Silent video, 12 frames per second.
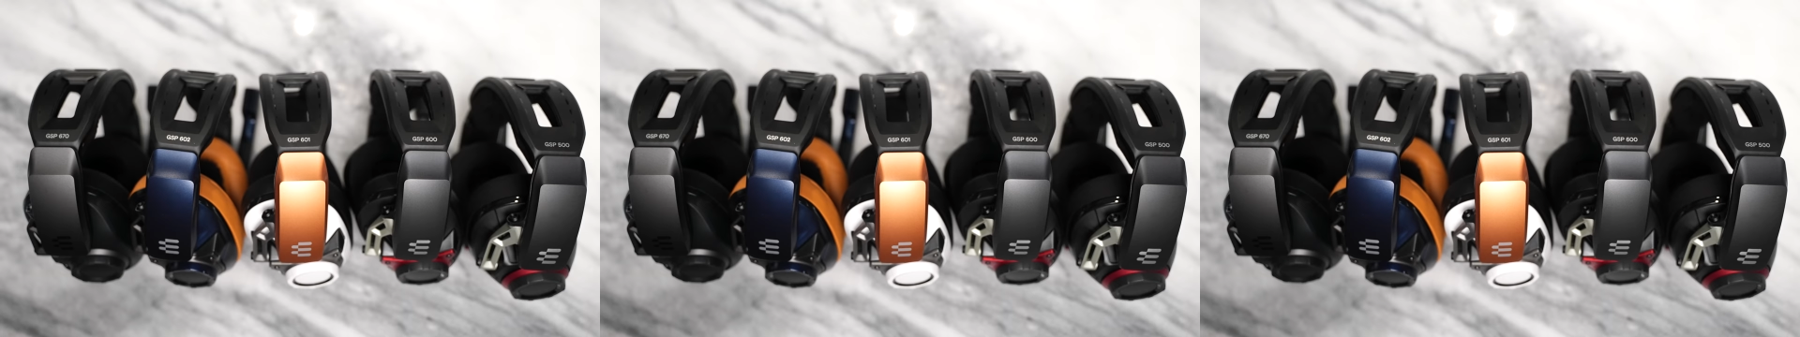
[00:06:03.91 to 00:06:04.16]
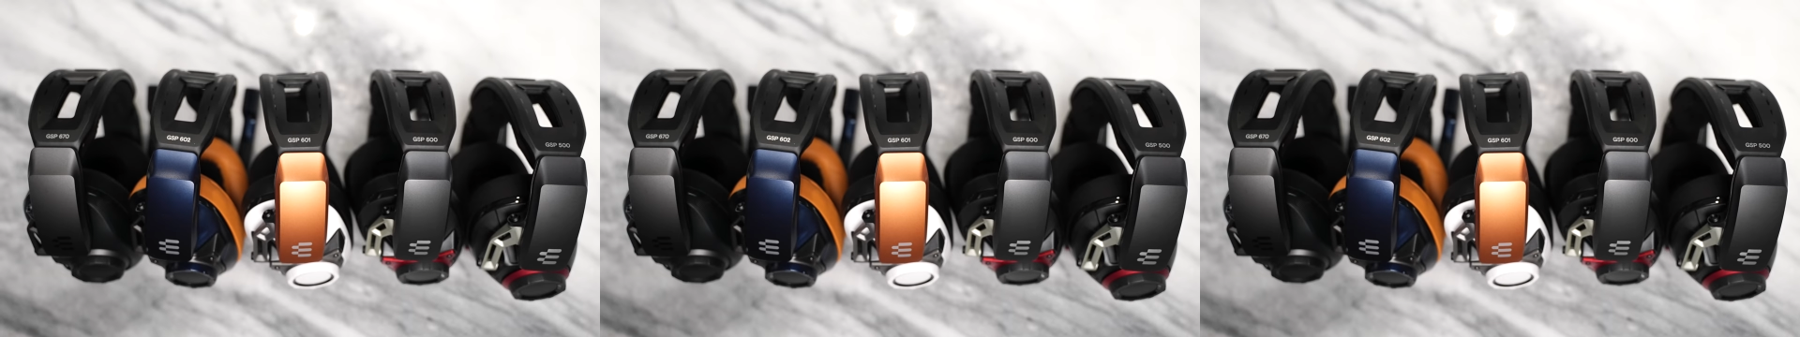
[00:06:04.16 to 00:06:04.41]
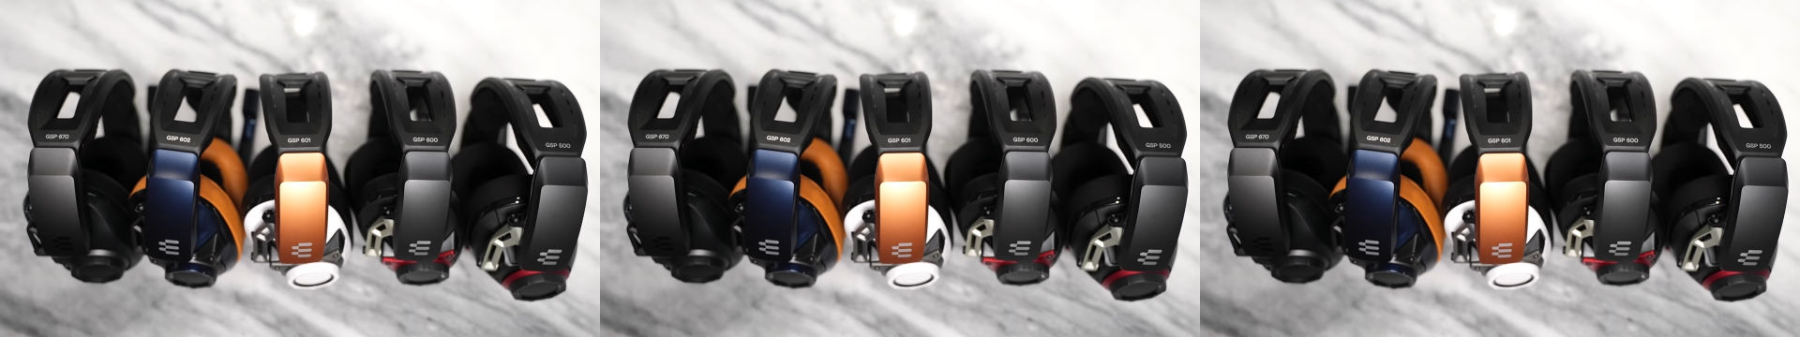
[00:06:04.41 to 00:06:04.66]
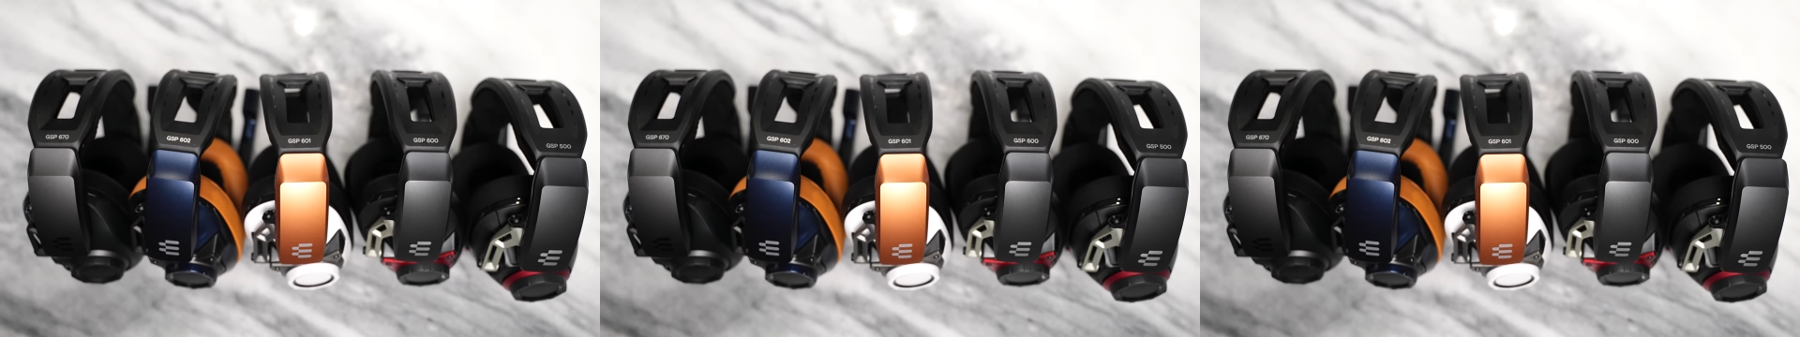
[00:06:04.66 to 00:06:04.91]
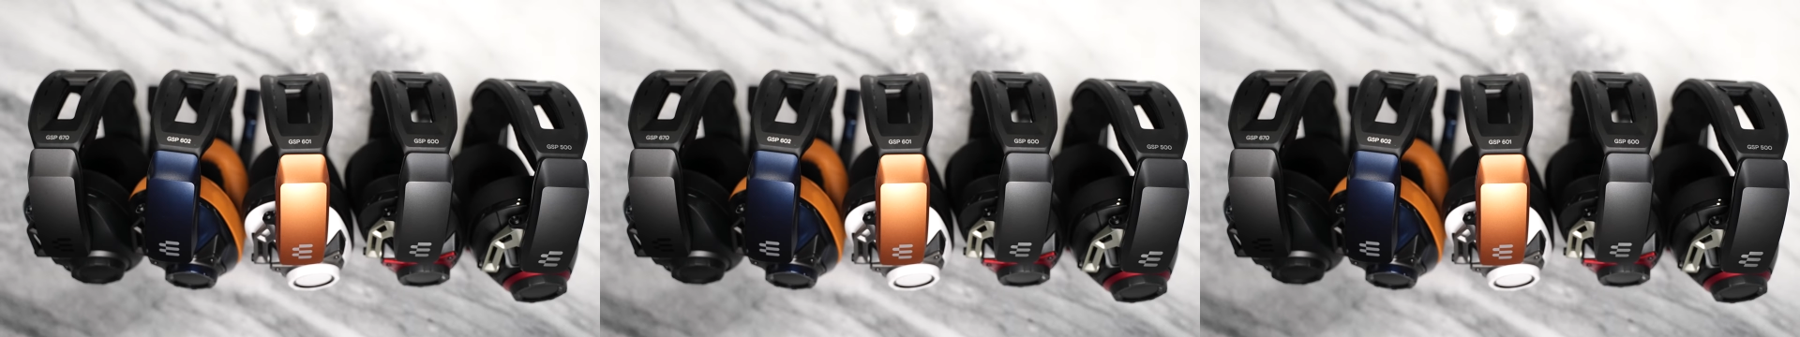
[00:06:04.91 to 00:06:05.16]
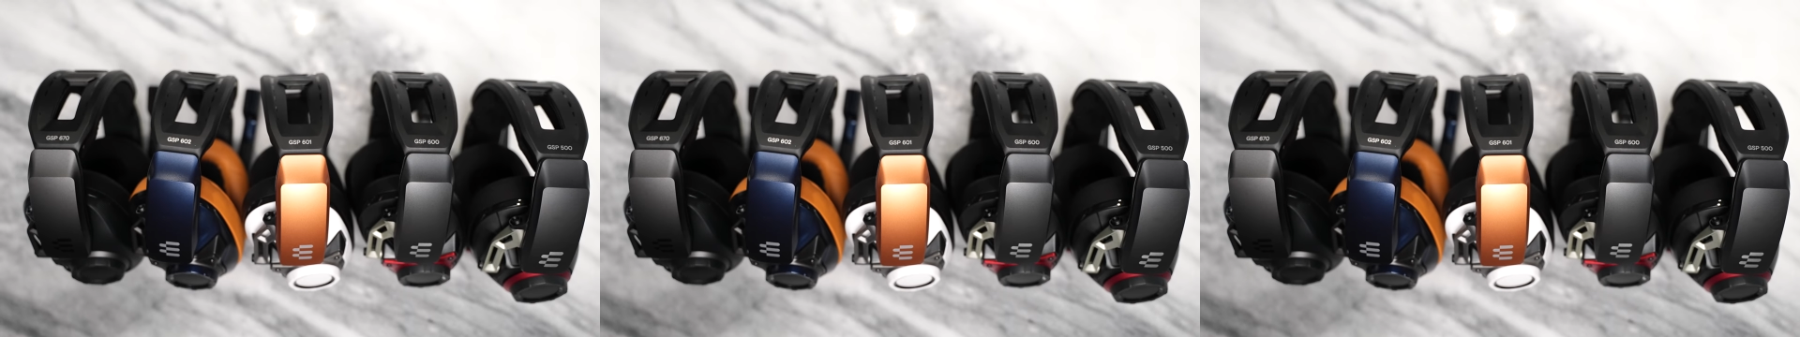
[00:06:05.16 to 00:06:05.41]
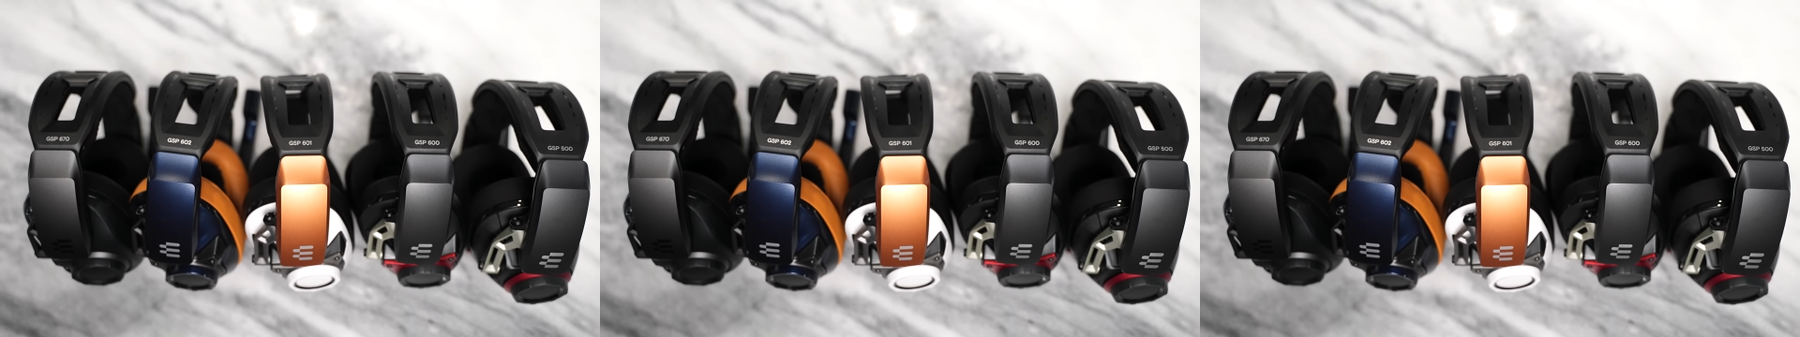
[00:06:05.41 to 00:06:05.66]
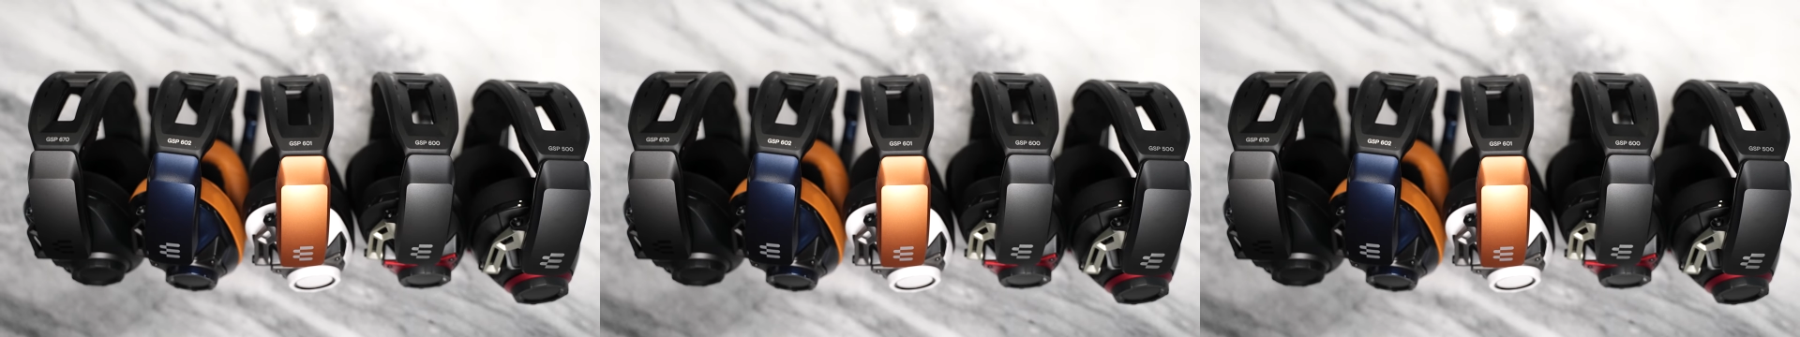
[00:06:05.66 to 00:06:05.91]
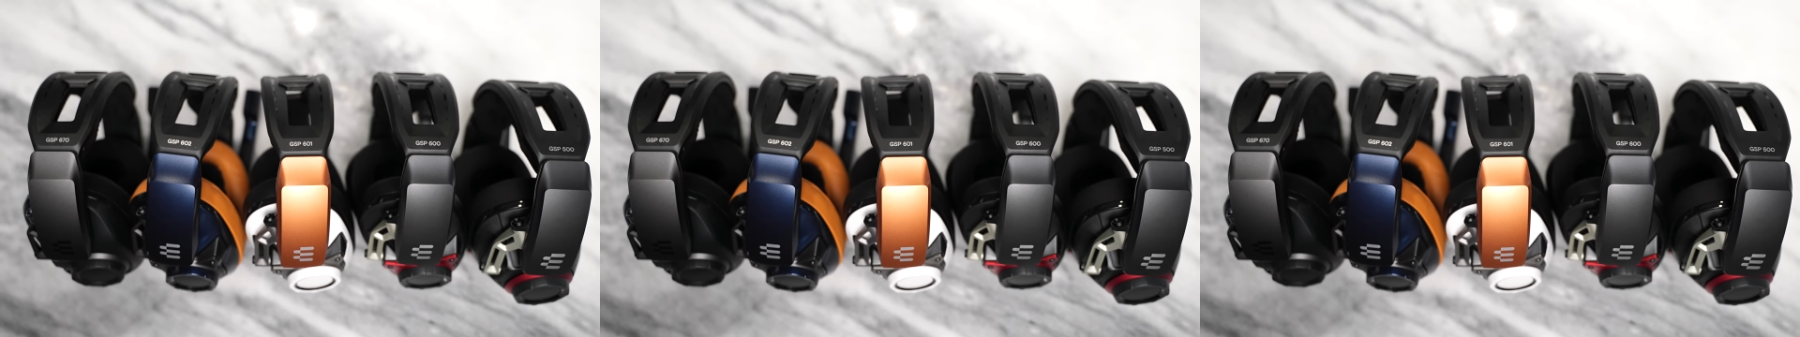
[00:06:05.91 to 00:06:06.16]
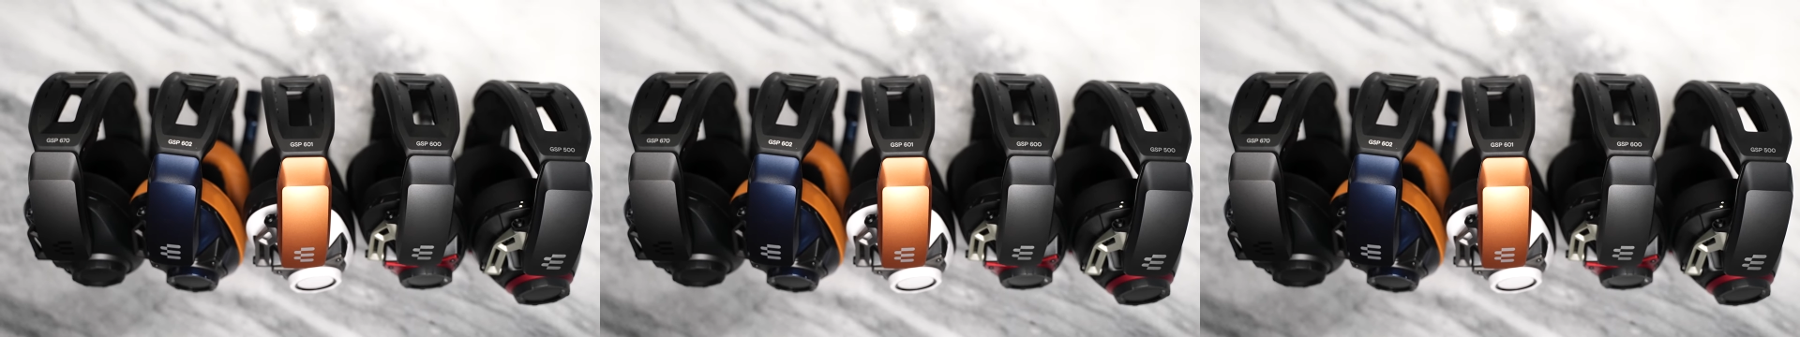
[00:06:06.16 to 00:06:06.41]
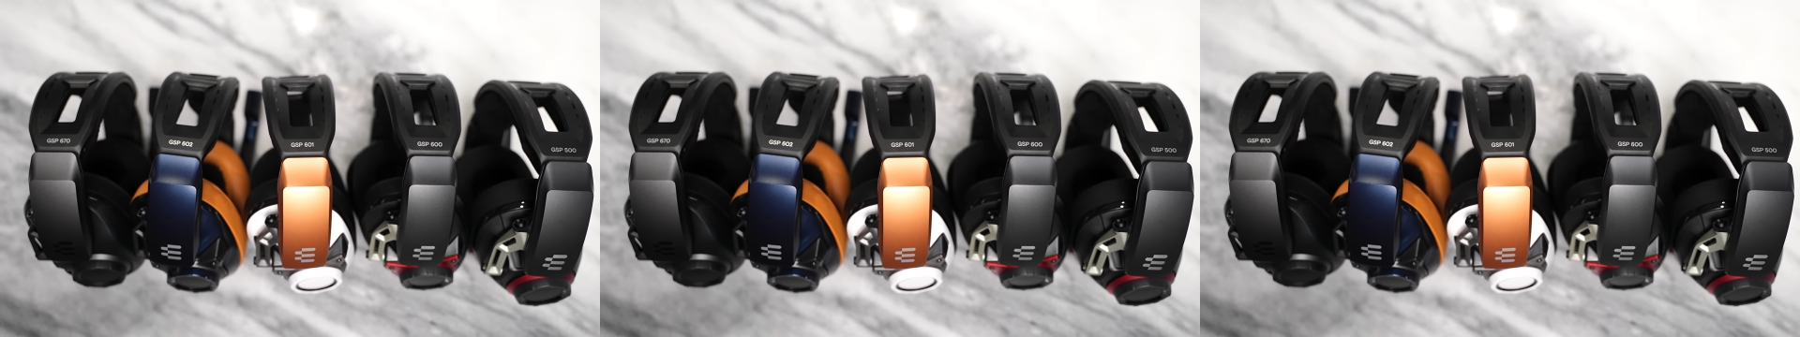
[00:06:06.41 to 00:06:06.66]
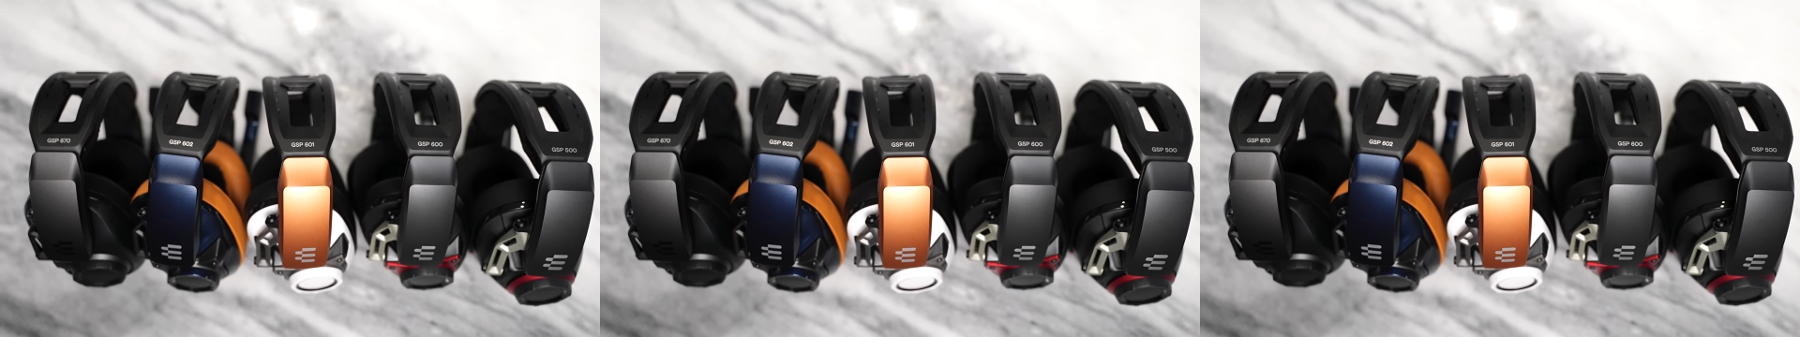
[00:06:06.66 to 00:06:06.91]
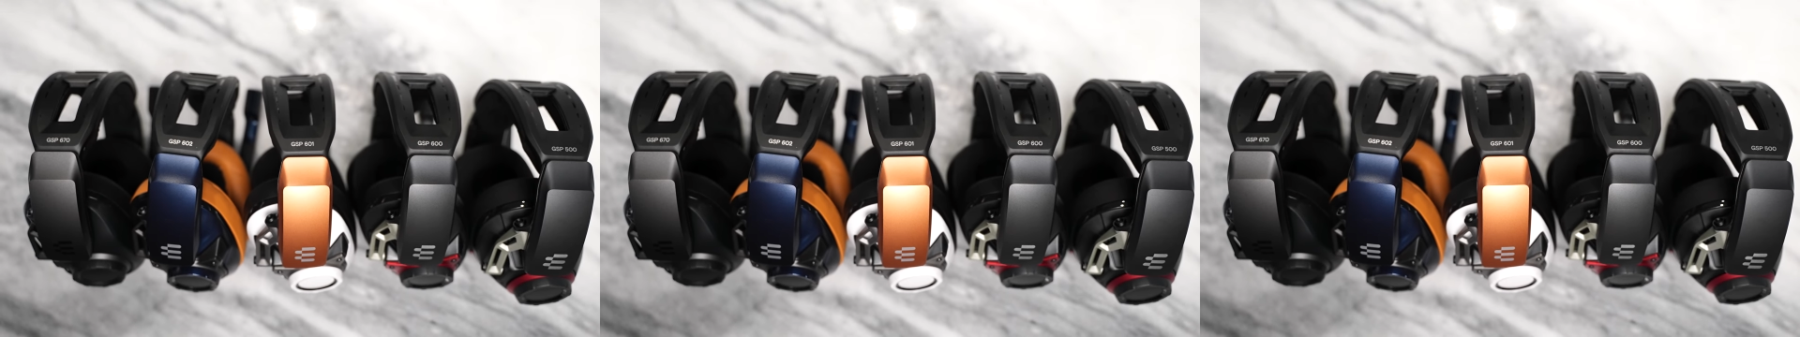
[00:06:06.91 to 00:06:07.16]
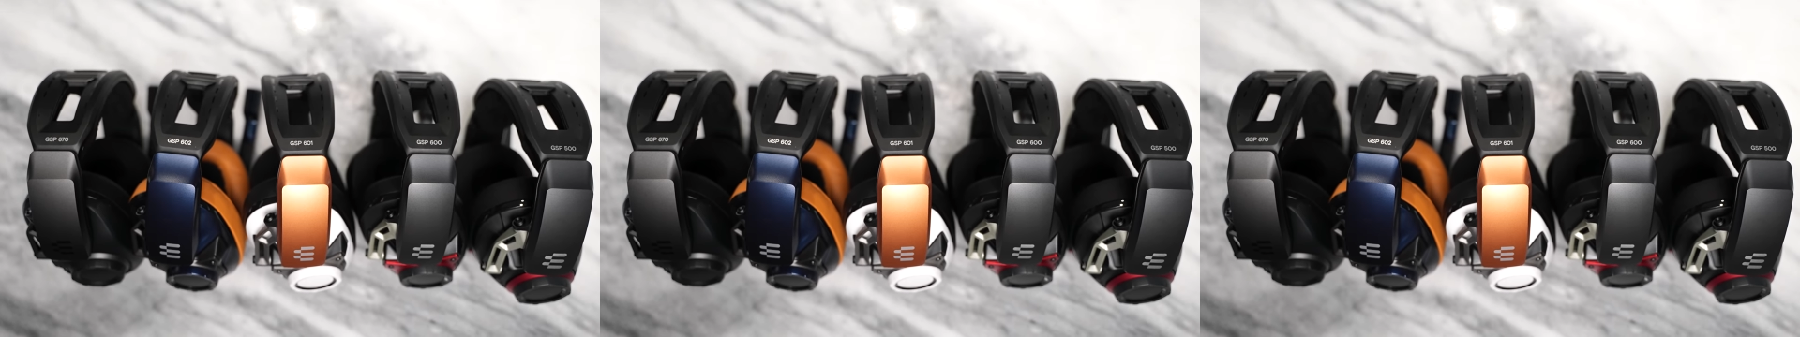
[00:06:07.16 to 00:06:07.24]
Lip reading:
No face is visible, so there are no lips to read.